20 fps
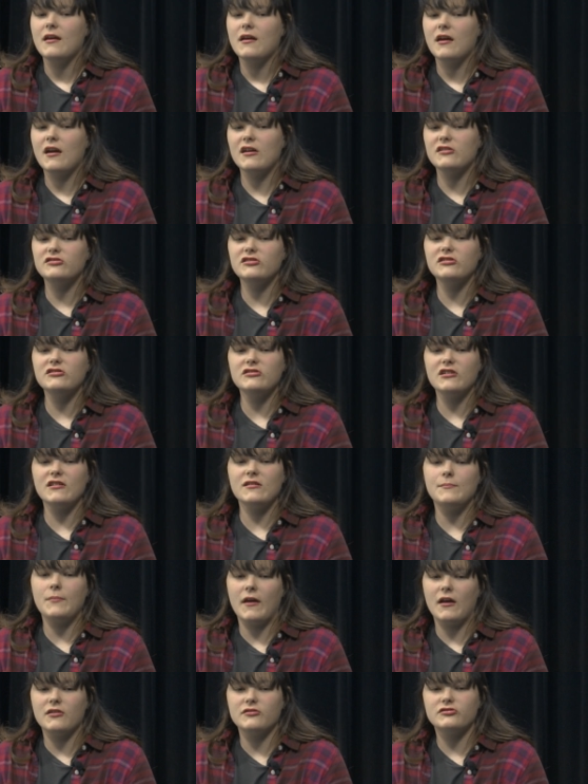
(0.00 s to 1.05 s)
HHS
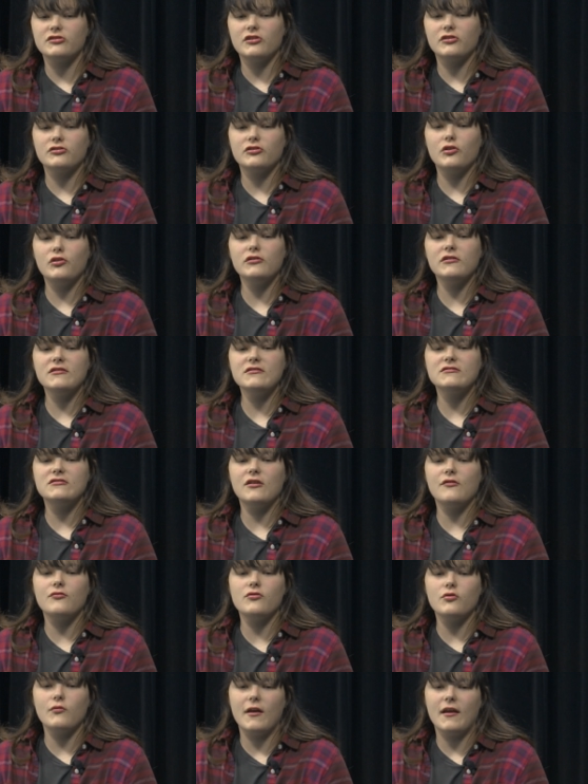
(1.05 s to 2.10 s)
bands earned gold and
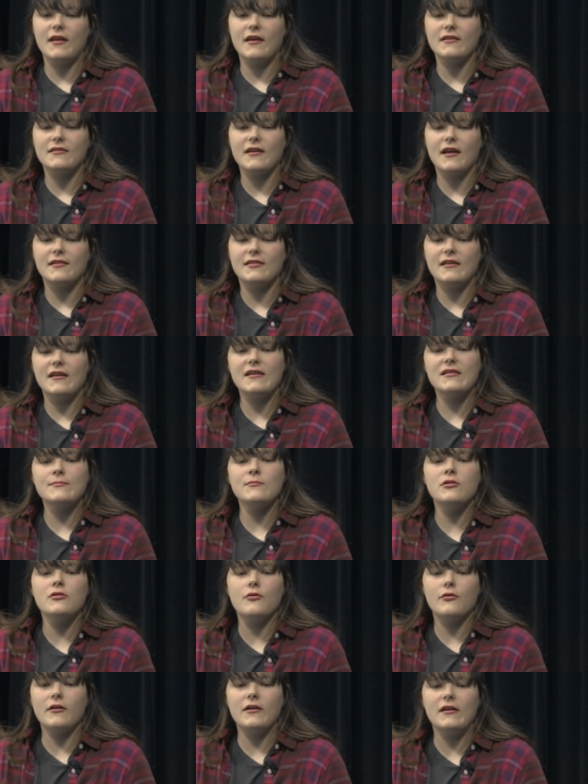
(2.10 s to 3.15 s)
silver ratings at the
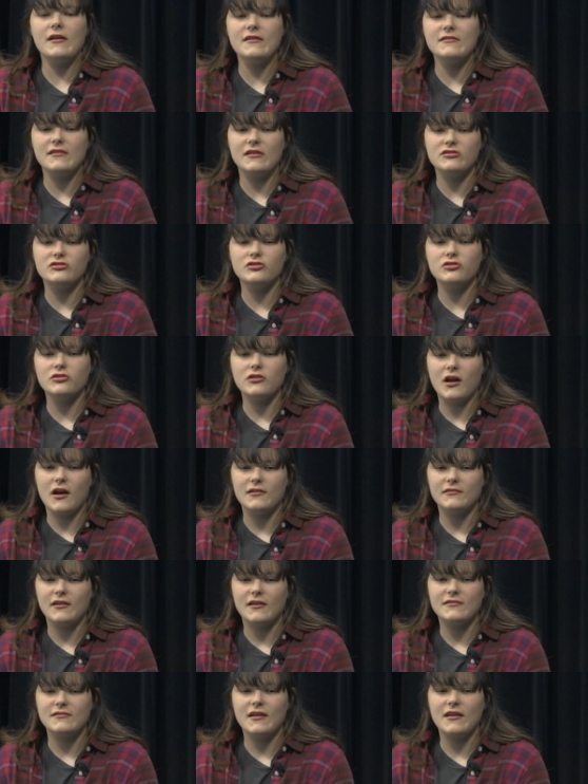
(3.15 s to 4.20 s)
ISMA Organizational
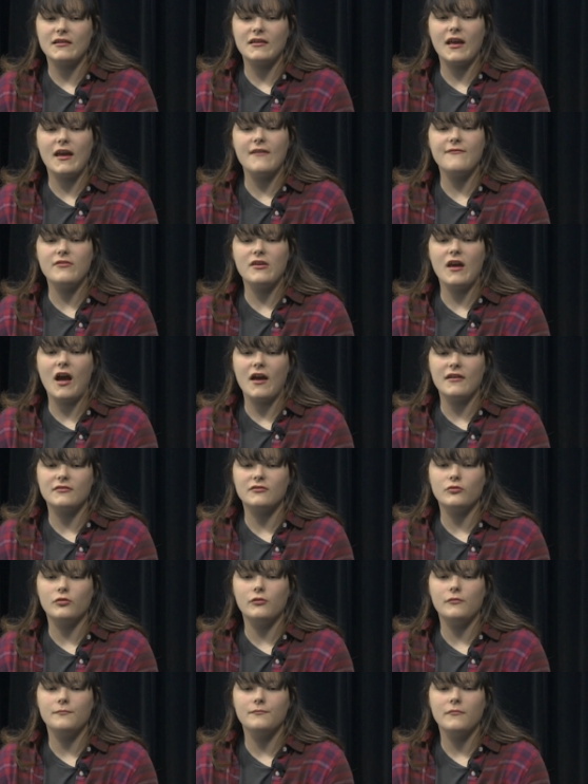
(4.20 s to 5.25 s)
Contest at KV High
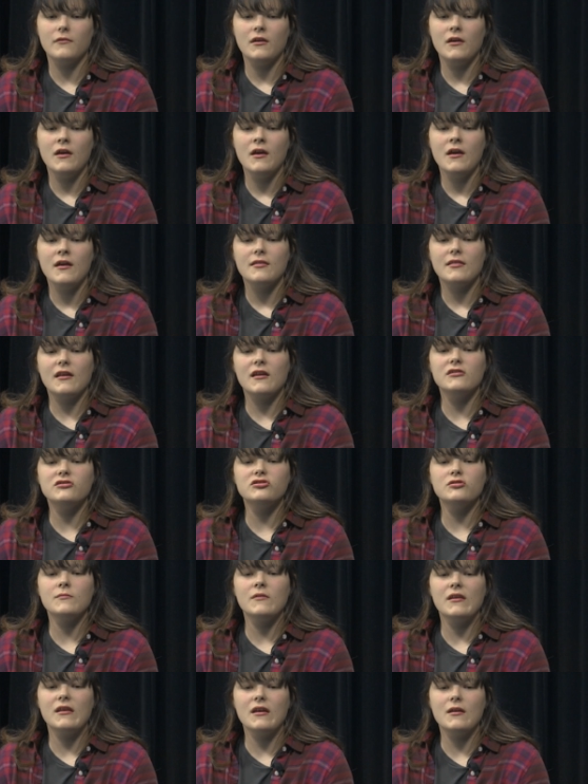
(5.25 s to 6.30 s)
School. The
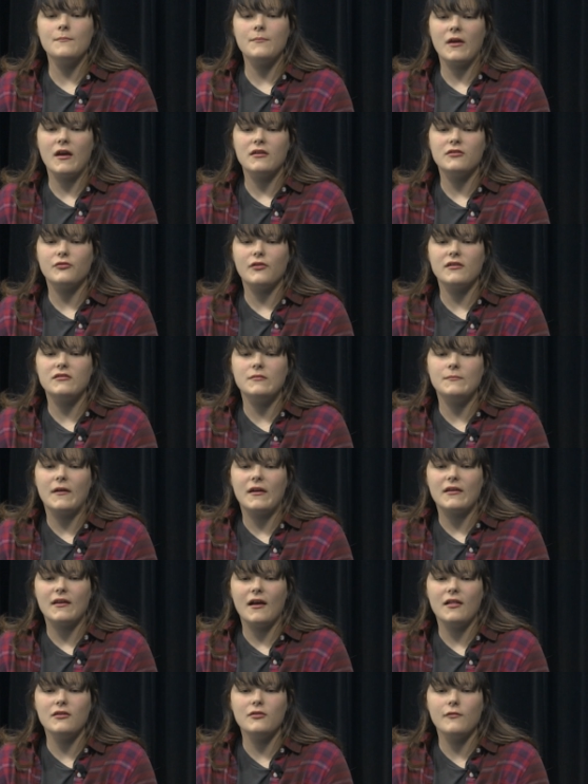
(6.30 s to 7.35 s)
intermediate band, directed by
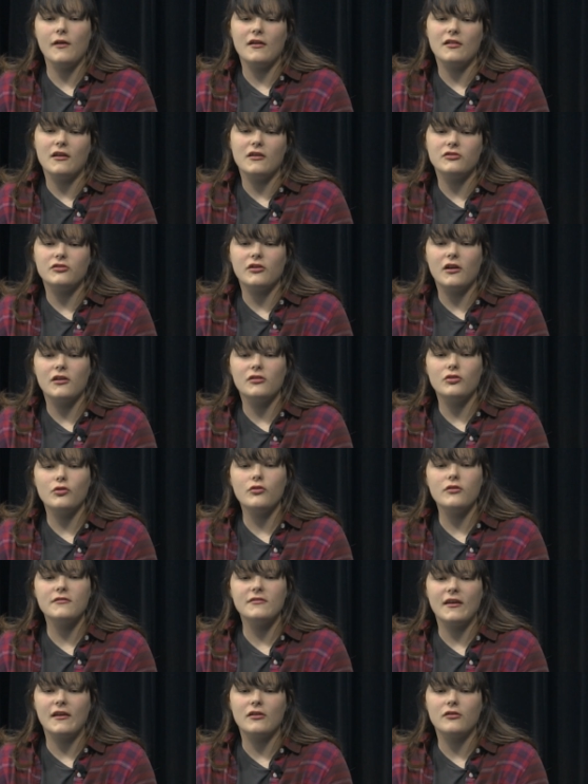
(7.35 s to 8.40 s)
Kelly Raylander and
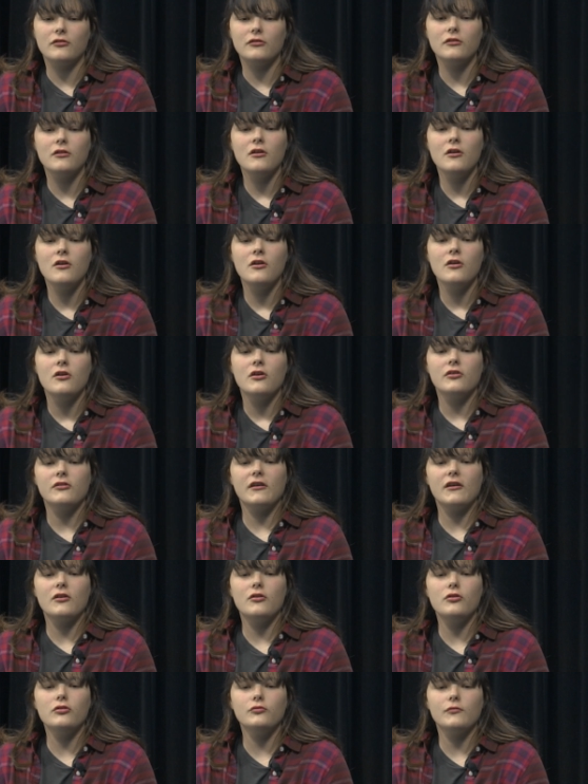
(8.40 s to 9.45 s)
Lauren Tagle, earned a
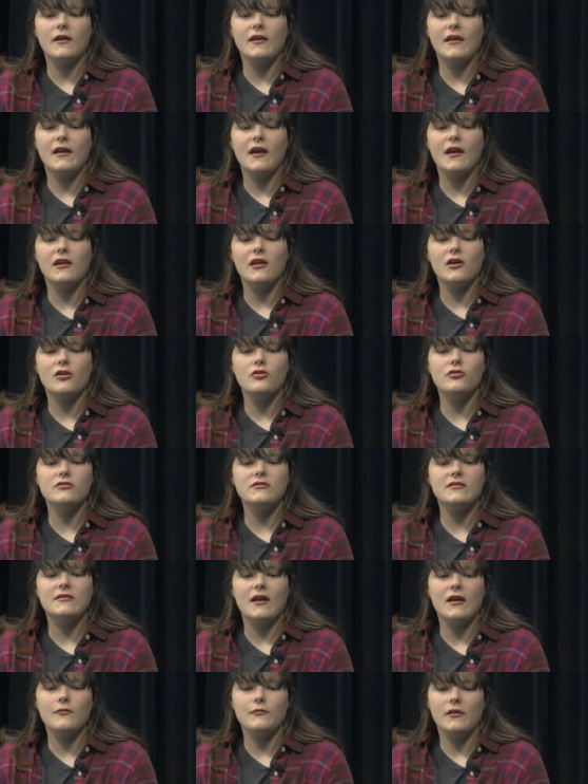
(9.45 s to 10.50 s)
gold rating and a gold
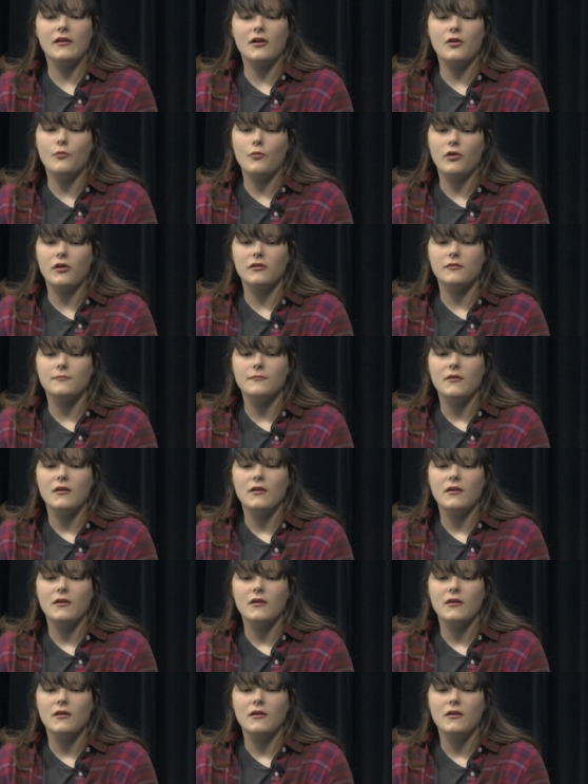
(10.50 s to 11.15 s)
sight reading award.